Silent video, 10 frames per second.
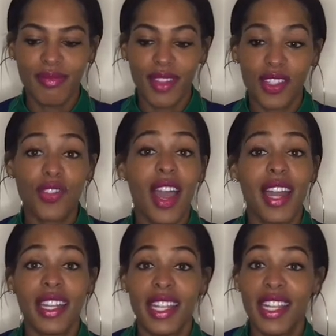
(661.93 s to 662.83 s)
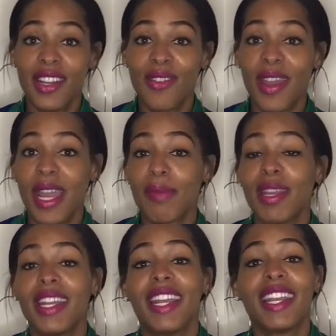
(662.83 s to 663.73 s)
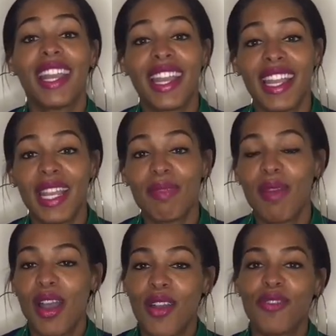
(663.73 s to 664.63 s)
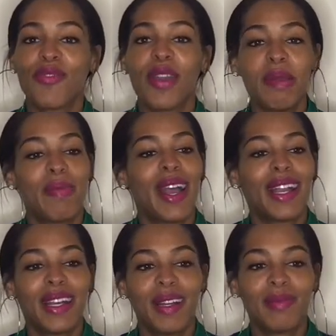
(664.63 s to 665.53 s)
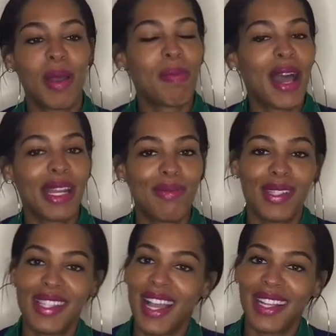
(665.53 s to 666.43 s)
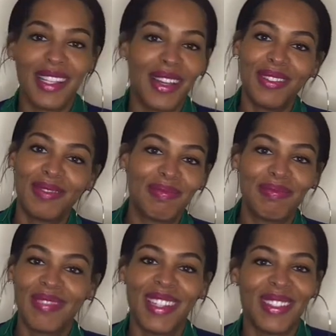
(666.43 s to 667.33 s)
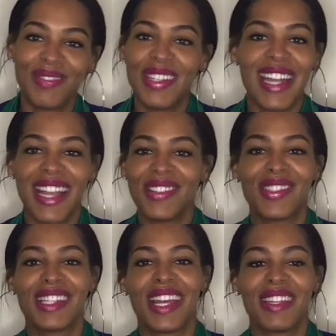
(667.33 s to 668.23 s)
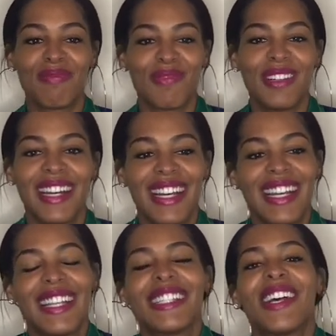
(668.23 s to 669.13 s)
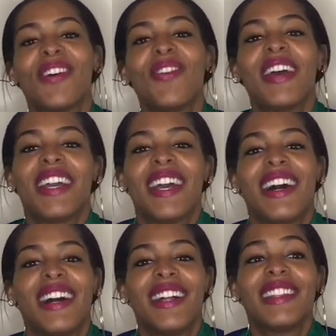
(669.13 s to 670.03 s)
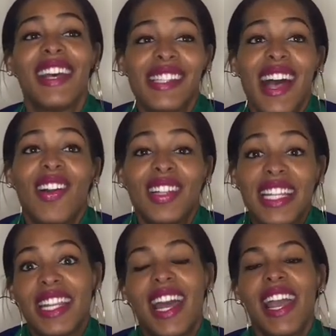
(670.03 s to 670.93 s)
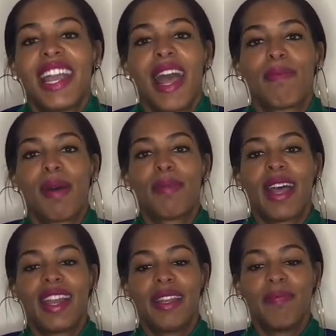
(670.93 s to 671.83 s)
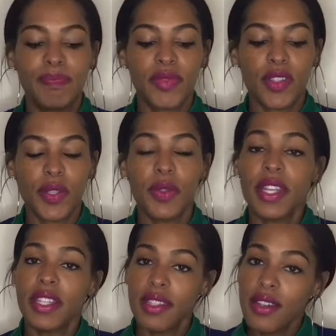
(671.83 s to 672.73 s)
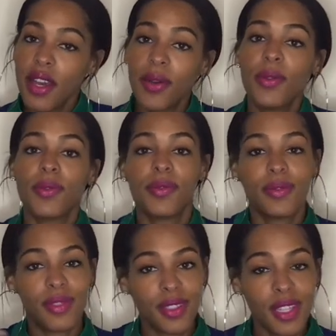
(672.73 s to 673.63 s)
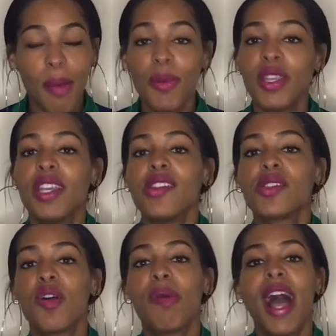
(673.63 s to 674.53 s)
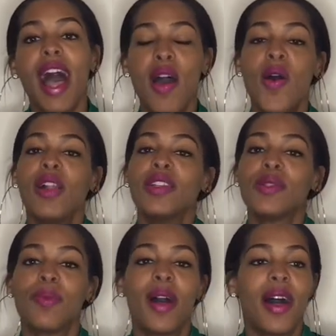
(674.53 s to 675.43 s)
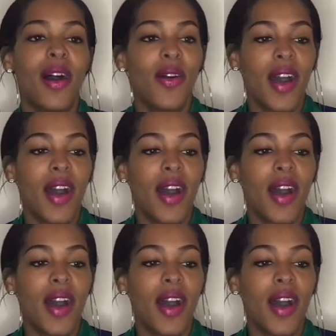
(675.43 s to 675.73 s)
tried to eat a crab, and it came right back up. My body was like, no, we're not used to that no more. So that's how clean I had got my body. So then, a couple years go by, all is well.